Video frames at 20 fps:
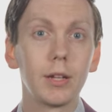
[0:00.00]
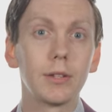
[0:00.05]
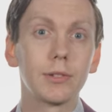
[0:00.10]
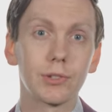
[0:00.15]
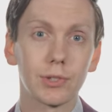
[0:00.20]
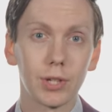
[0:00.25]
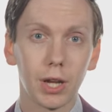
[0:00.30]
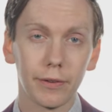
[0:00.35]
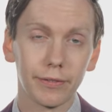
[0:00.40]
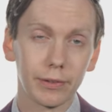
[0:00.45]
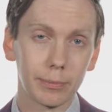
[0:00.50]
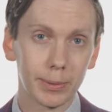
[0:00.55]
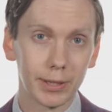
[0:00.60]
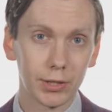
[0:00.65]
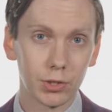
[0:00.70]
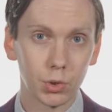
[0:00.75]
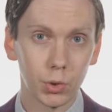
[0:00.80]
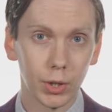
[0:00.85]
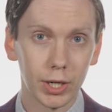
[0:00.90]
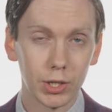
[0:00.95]
staff
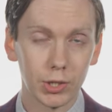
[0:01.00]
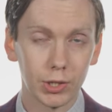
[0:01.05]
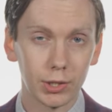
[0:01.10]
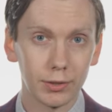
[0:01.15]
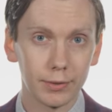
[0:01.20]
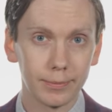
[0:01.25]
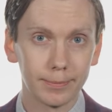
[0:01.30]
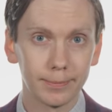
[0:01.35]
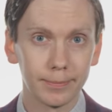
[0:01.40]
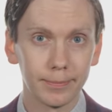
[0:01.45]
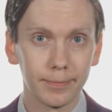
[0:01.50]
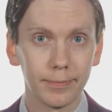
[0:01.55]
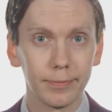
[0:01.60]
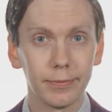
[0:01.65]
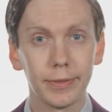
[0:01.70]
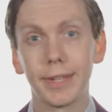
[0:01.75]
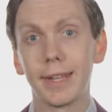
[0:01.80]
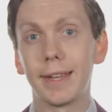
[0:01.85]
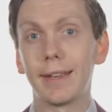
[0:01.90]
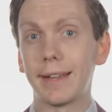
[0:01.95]
administration,
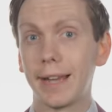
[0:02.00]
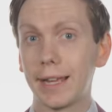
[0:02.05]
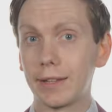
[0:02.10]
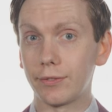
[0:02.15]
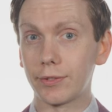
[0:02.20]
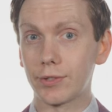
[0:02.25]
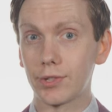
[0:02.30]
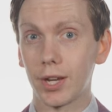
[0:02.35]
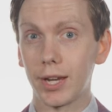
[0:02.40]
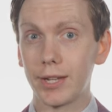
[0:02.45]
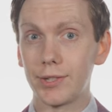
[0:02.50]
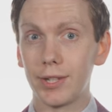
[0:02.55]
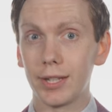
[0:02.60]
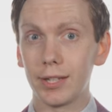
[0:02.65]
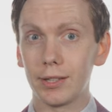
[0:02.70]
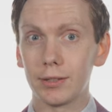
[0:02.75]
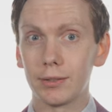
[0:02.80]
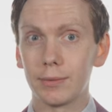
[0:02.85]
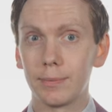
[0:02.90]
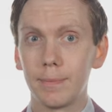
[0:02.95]

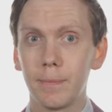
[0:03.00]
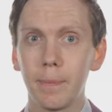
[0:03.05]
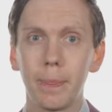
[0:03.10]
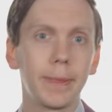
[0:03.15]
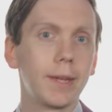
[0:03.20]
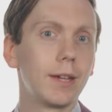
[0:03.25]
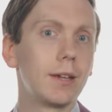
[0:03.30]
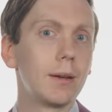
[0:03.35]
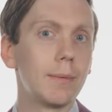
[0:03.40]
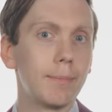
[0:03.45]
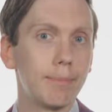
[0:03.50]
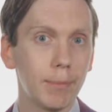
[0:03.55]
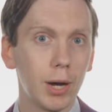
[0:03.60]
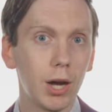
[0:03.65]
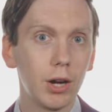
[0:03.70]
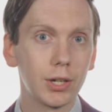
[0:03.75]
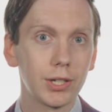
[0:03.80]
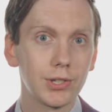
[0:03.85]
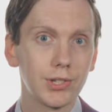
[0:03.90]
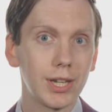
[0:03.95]
advertising,
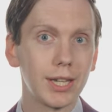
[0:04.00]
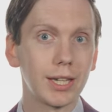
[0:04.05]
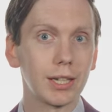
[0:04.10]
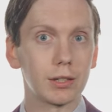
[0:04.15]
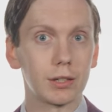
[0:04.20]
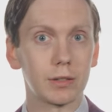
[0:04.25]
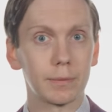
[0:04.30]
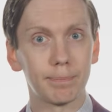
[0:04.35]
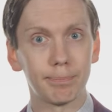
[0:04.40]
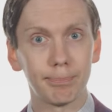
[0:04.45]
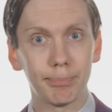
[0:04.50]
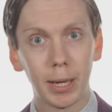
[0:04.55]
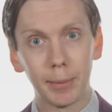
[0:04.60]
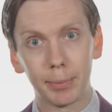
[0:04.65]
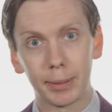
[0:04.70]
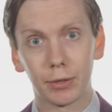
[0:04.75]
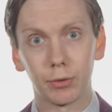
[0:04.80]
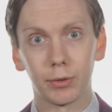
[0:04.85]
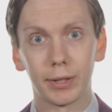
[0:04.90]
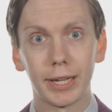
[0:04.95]
marketing and
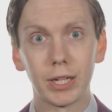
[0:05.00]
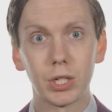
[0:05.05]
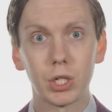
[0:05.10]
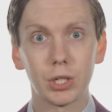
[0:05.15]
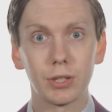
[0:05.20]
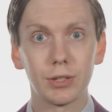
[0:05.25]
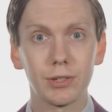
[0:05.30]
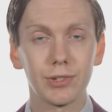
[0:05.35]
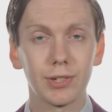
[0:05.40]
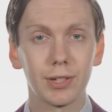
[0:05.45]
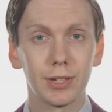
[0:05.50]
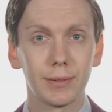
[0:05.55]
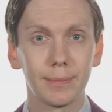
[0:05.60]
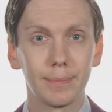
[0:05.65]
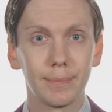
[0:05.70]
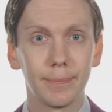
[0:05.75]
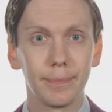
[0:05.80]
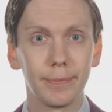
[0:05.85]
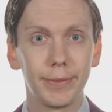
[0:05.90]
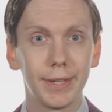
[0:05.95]
public relations,
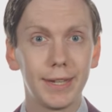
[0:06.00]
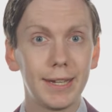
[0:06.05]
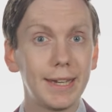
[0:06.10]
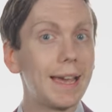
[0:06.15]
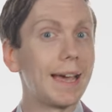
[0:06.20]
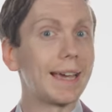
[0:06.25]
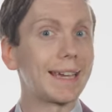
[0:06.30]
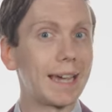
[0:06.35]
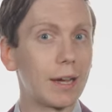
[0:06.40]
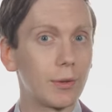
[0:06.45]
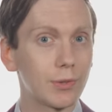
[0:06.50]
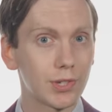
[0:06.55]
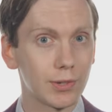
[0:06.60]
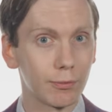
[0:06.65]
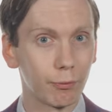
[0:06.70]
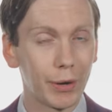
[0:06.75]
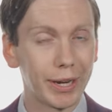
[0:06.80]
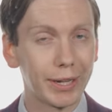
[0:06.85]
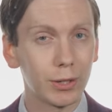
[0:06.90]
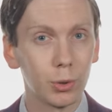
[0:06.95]
accounts
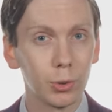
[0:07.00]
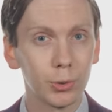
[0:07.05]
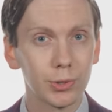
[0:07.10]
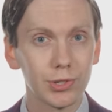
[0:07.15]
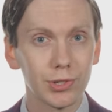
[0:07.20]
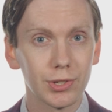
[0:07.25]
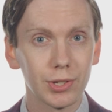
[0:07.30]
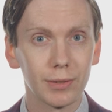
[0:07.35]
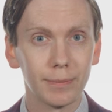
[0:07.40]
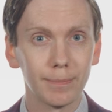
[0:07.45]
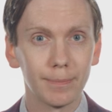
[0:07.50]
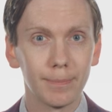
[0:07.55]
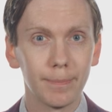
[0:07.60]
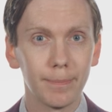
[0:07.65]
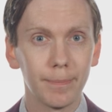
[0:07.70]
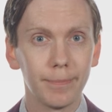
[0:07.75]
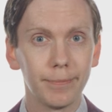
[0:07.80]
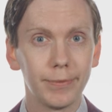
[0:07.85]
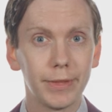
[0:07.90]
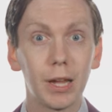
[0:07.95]
and records,
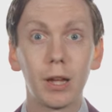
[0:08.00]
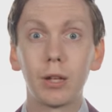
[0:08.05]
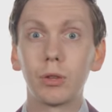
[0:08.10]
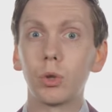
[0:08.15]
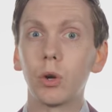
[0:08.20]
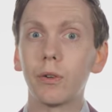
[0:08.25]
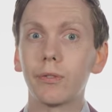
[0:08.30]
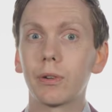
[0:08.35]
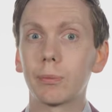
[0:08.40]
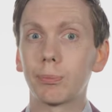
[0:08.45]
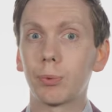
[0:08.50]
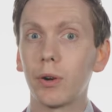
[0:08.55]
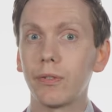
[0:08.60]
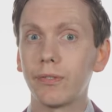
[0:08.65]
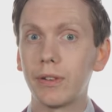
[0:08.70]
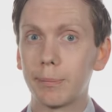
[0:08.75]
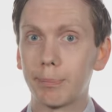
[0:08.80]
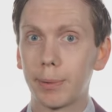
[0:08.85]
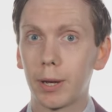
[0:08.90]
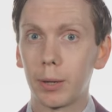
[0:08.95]

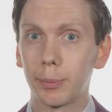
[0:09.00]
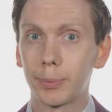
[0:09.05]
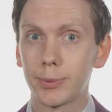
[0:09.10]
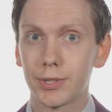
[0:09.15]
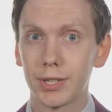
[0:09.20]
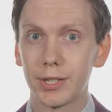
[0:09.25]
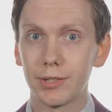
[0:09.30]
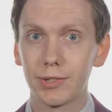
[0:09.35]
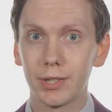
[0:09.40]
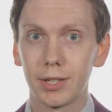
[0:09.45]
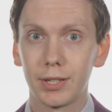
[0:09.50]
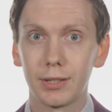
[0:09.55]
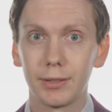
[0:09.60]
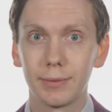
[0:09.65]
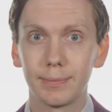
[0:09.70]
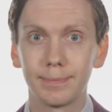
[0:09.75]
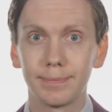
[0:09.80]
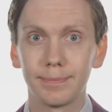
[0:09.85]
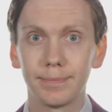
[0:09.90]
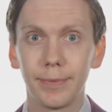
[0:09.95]
not-for-profit purposes,
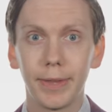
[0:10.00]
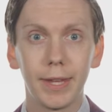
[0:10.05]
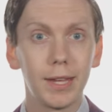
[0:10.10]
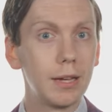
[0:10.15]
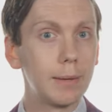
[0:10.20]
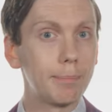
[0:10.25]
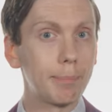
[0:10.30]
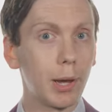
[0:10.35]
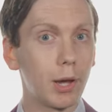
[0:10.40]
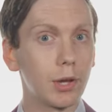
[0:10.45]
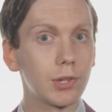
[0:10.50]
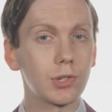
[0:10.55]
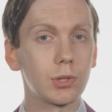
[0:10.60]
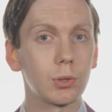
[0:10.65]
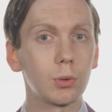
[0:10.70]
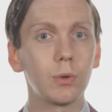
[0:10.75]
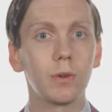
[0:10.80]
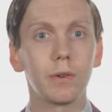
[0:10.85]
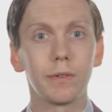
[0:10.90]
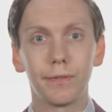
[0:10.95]

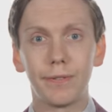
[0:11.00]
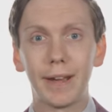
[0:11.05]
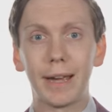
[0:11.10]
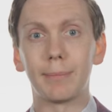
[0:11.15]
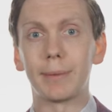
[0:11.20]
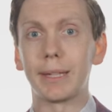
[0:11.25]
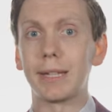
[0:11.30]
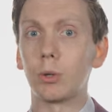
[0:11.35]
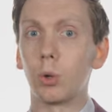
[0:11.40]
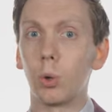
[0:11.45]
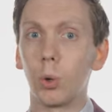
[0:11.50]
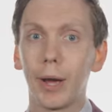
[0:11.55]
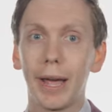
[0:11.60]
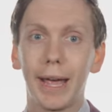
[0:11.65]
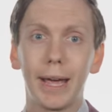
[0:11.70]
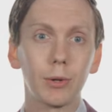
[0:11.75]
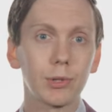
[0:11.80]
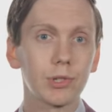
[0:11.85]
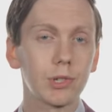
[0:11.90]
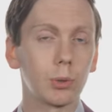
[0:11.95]
personal, family or
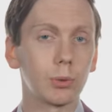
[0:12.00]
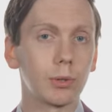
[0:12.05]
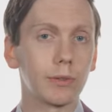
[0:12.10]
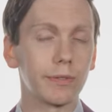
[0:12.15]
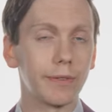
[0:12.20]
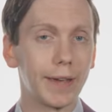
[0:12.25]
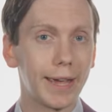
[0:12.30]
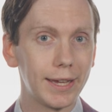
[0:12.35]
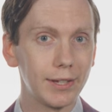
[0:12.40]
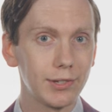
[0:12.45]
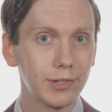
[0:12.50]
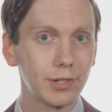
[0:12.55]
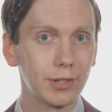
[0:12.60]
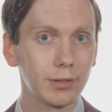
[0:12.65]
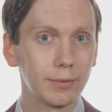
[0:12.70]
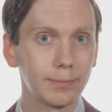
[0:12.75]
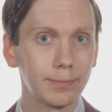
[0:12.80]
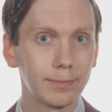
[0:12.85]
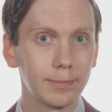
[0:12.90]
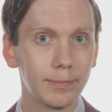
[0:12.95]
household affairs,
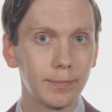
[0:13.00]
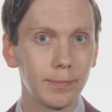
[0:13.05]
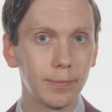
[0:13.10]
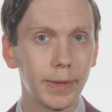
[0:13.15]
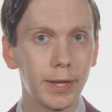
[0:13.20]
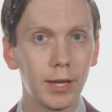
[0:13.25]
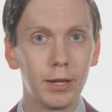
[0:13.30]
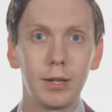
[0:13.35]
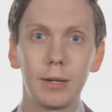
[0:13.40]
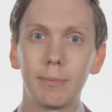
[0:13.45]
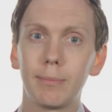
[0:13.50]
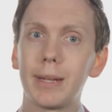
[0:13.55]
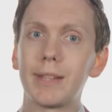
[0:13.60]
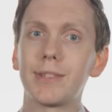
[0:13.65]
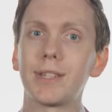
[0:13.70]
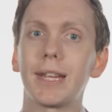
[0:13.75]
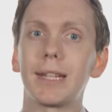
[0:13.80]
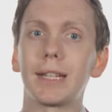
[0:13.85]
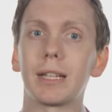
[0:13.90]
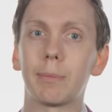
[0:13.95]

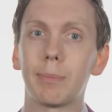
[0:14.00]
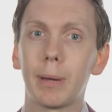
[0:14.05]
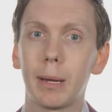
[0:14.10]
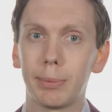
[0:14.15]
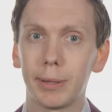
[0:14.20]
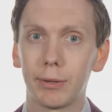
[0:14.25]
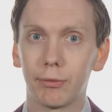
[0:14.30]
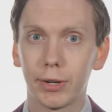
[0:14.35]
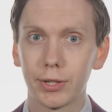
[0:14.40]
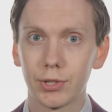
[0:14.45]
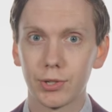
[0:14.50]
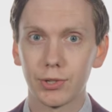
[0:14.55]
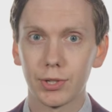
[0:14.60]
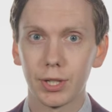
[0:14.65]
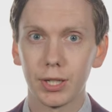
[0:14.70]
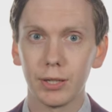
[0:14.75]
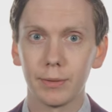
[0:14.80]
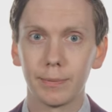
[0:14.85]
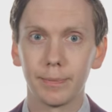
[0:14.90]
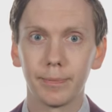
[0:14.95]
maintaining a public
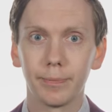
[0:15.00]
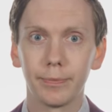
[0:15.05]
register,